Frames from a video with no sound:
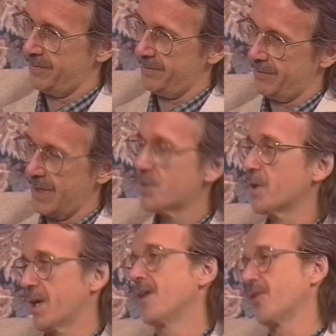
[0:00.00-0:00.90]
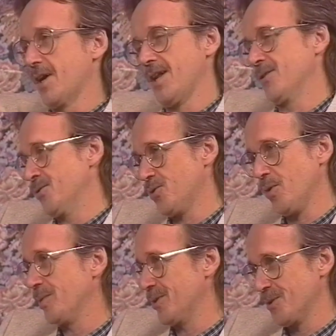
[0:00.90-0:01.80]
right that's what Cal Collins
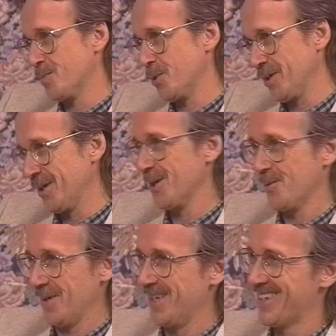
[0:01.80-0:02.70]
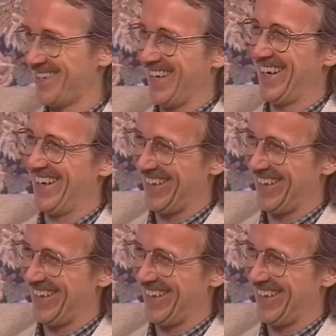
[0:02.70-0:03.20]
told me this morning and uh-huh. he said